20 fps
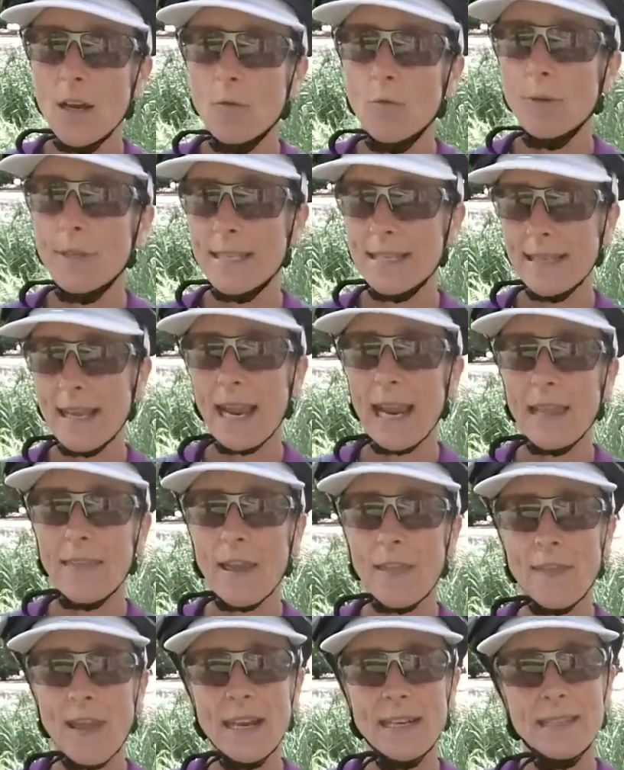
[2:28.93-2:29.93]
would say
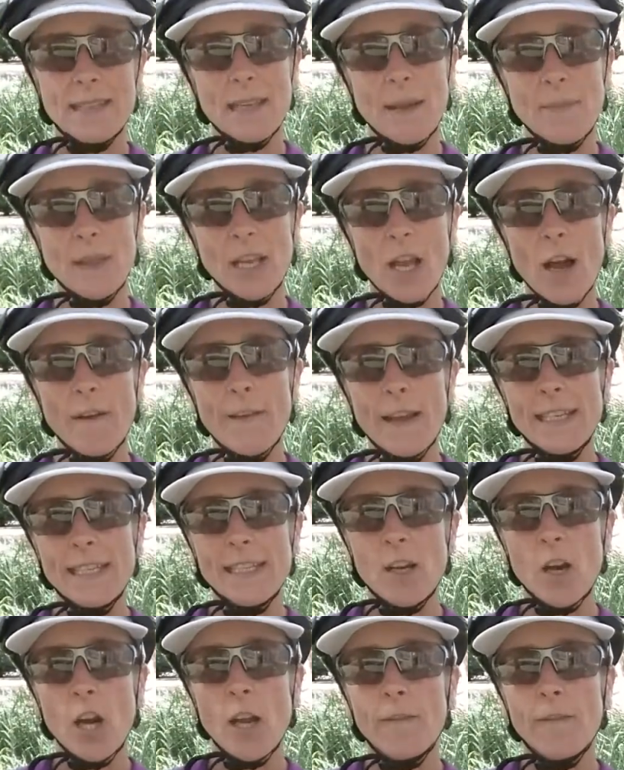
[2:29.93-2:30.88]
that is something I've had to